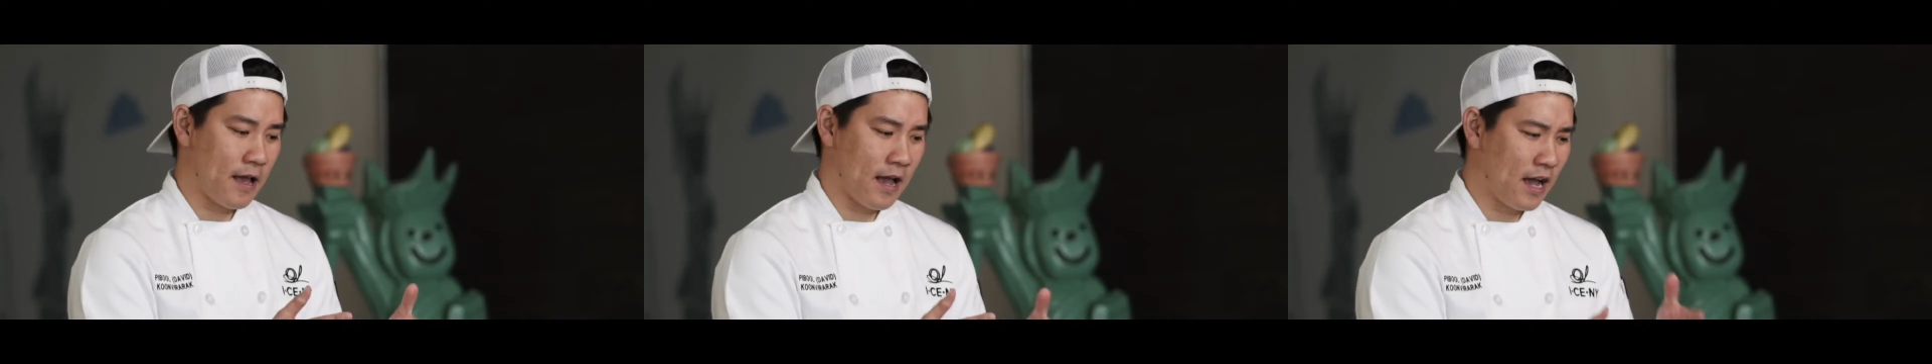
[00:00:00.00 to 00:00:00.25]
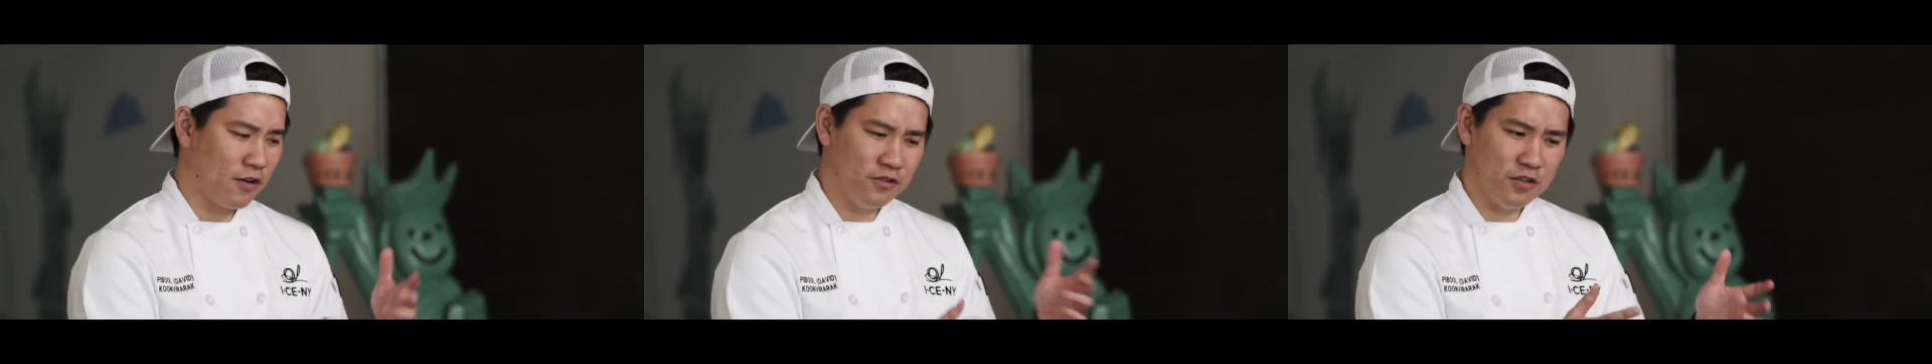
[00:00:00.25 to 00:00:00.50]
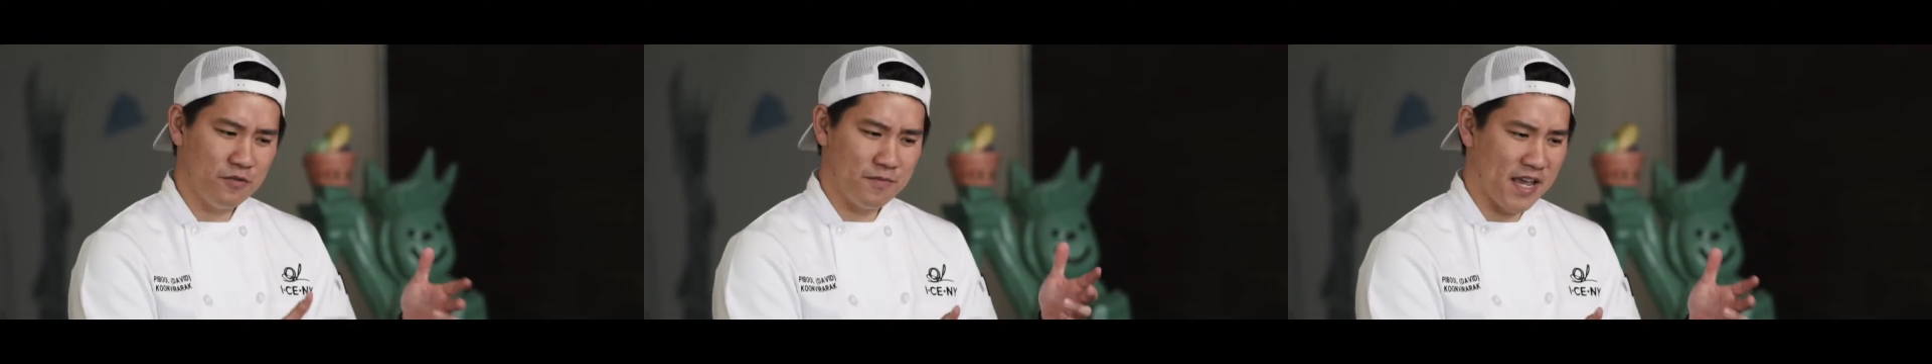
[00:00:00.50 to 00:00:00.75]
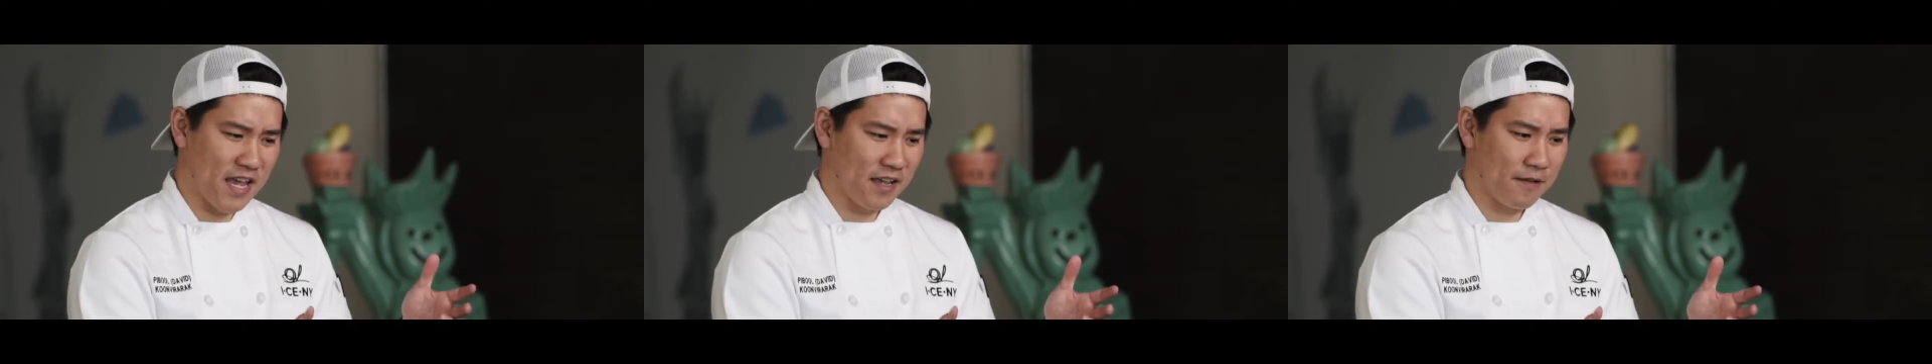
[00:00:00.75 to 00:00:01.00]
how do you
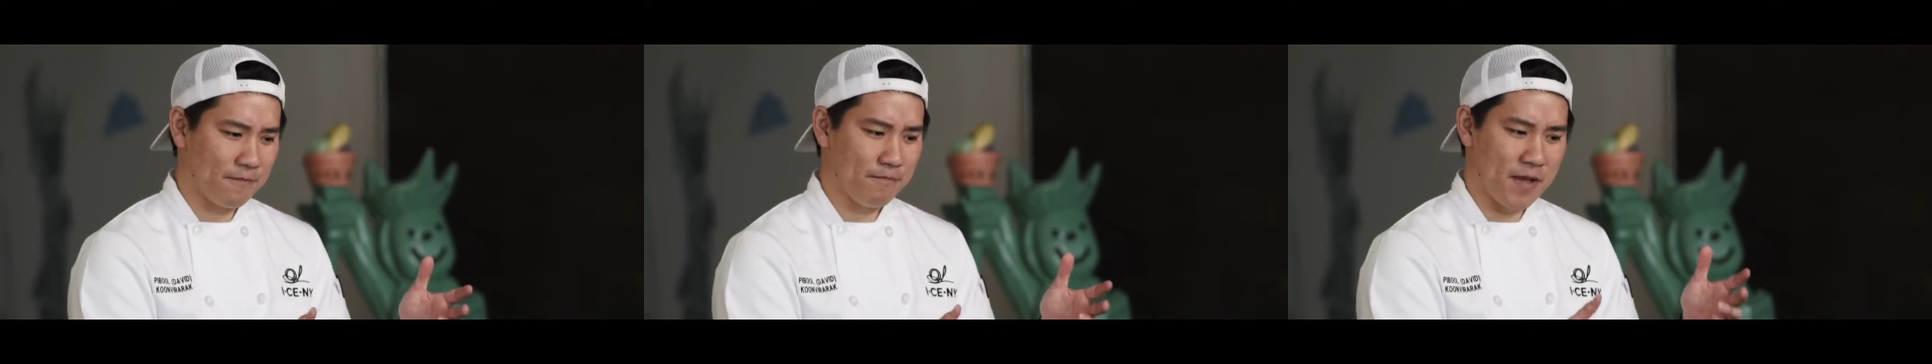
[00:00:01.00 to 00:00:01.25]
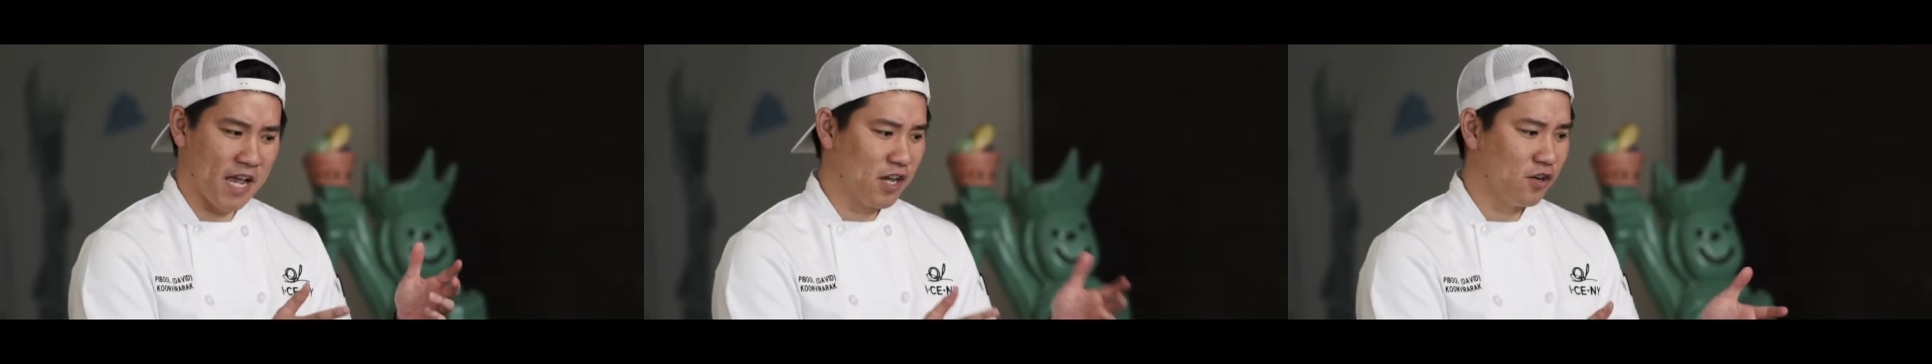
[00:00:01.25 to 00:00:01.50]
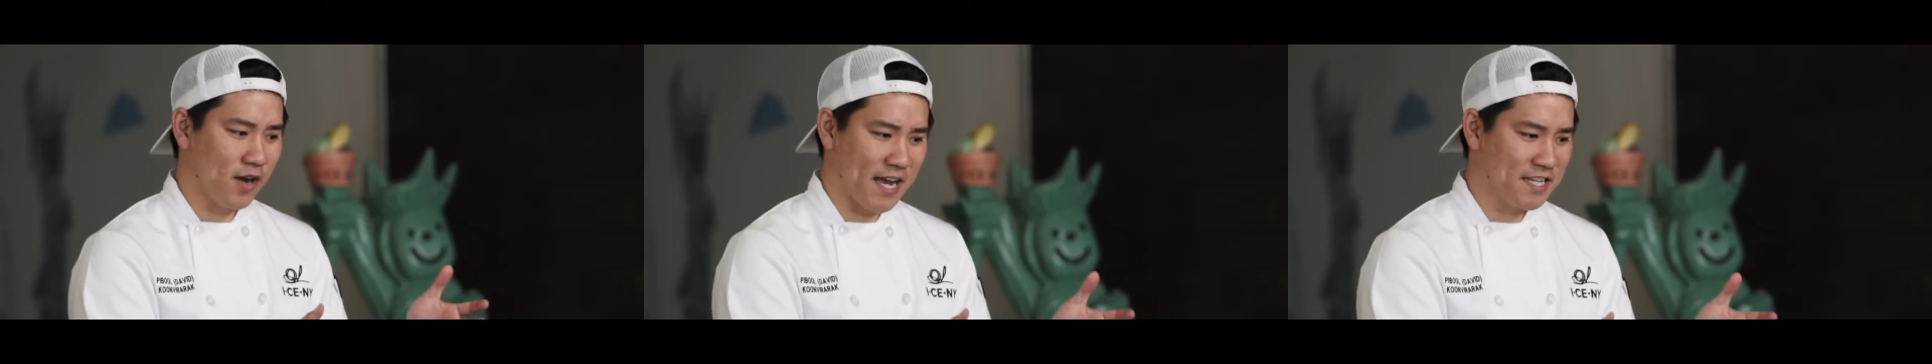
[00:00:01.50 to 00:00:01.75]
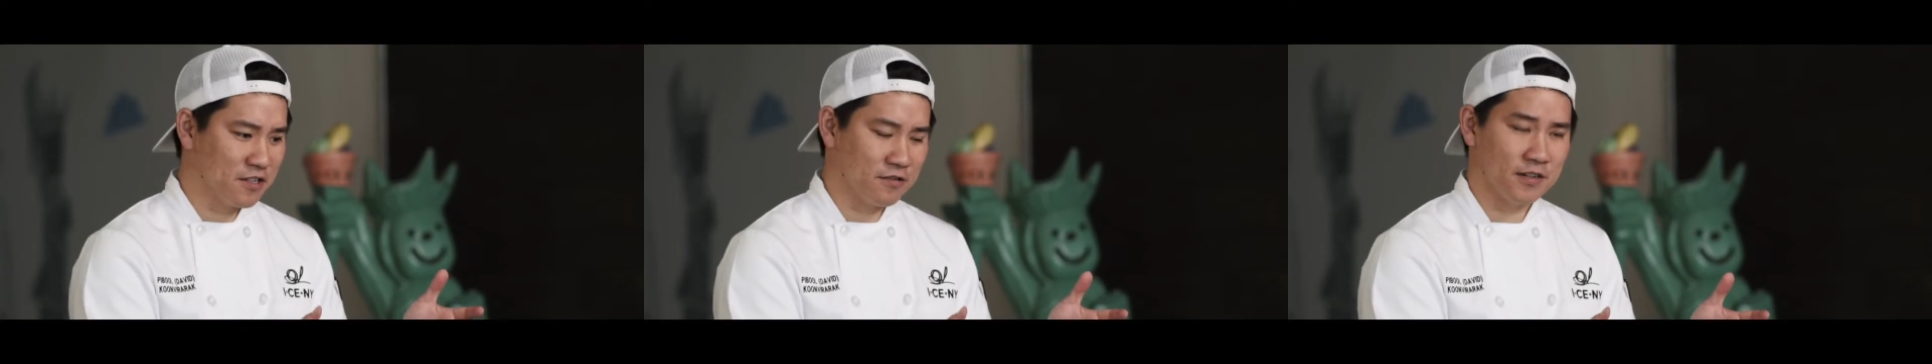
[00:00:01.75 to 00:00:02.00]
make mango ice